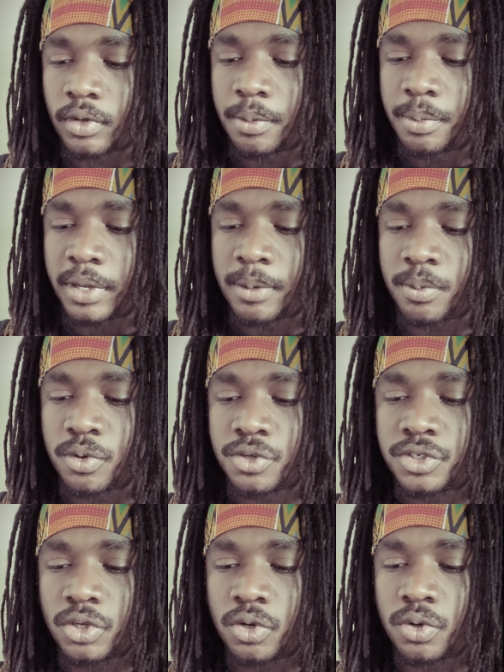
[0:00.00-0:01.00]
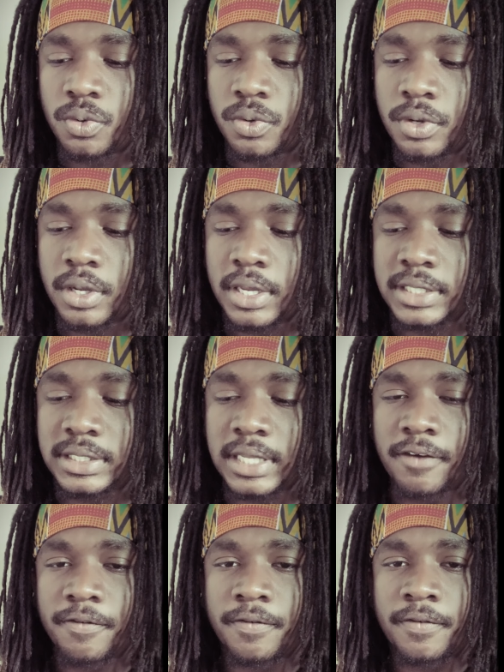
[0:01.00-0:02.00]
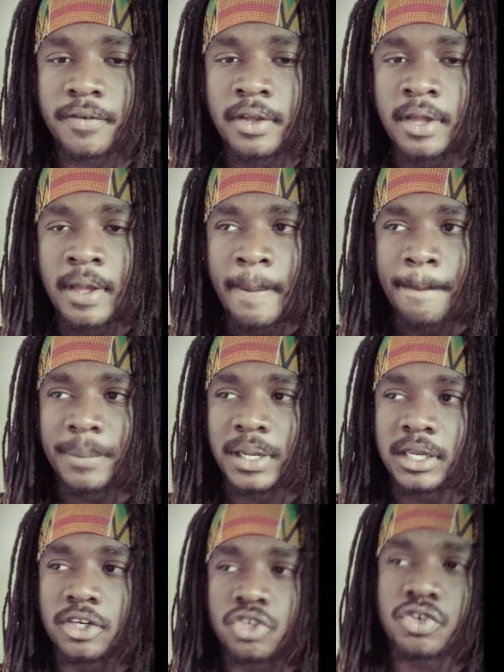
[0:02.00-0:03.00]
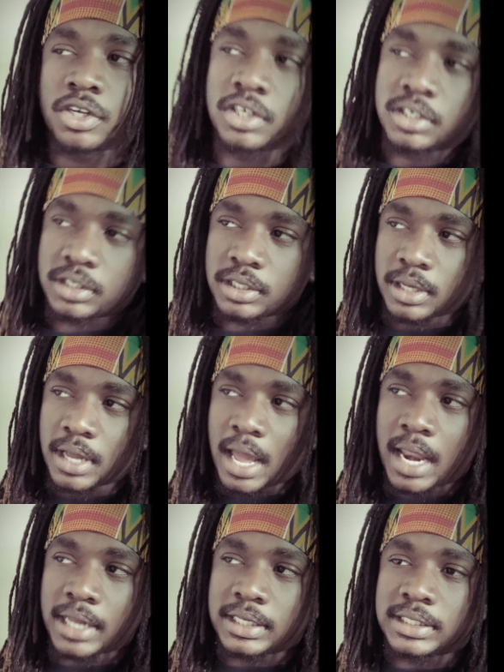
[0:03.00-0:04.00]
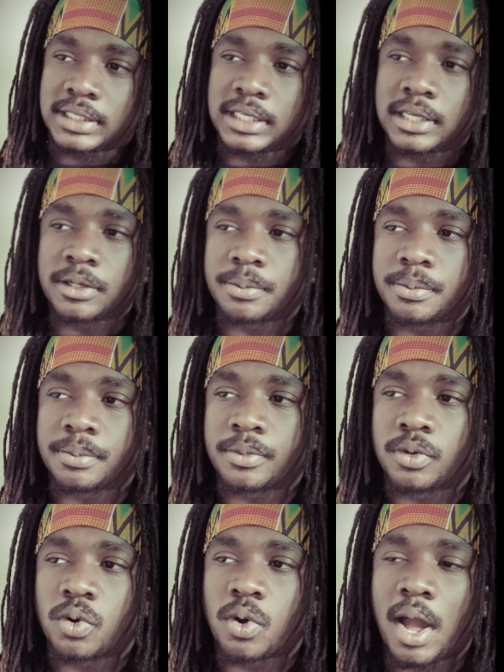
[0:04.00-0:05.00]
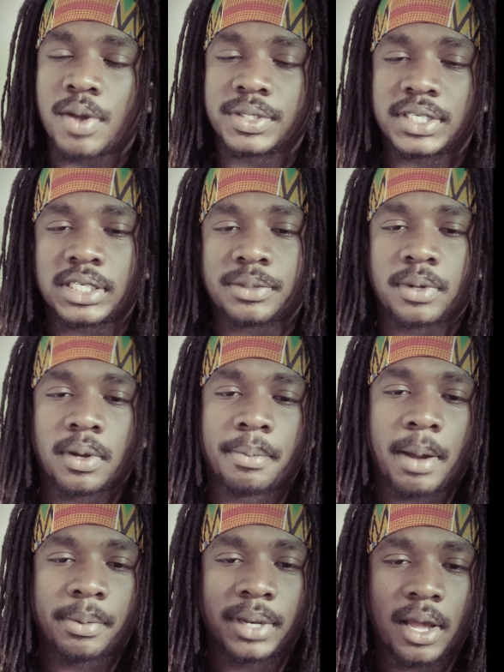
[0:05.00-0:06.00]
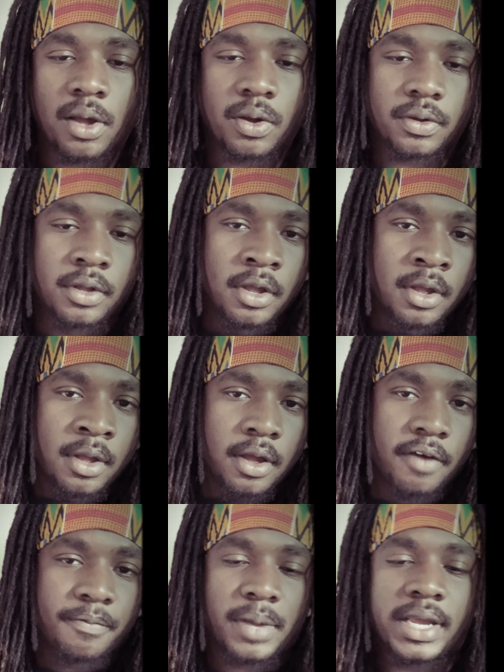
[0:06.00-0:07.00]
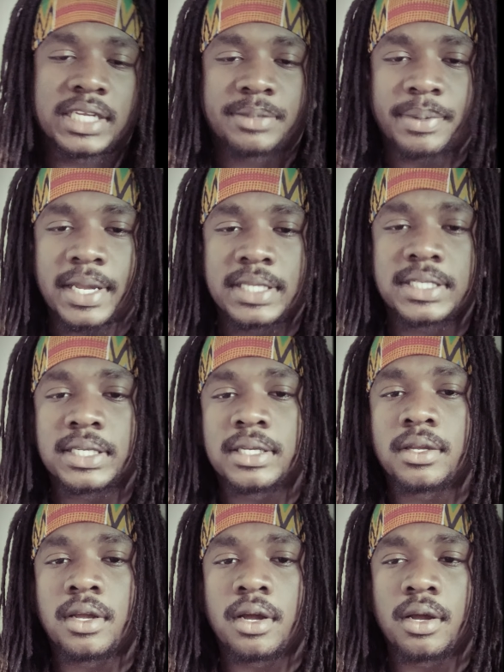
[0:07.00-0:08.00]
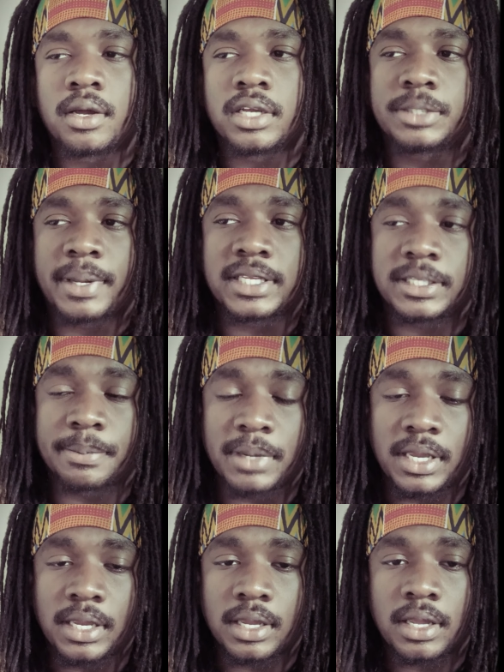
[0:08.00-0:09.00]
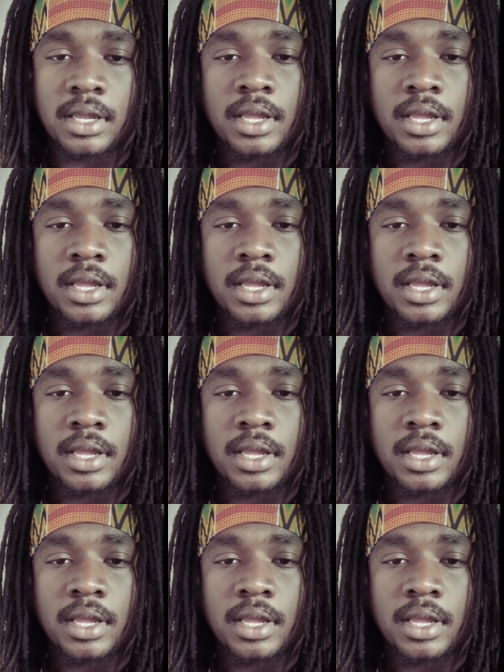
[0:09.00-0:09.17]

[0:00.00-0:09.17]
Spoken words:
But he more so, instead of being a trickster, I like to see him, or I was a Babalao of mine explain to me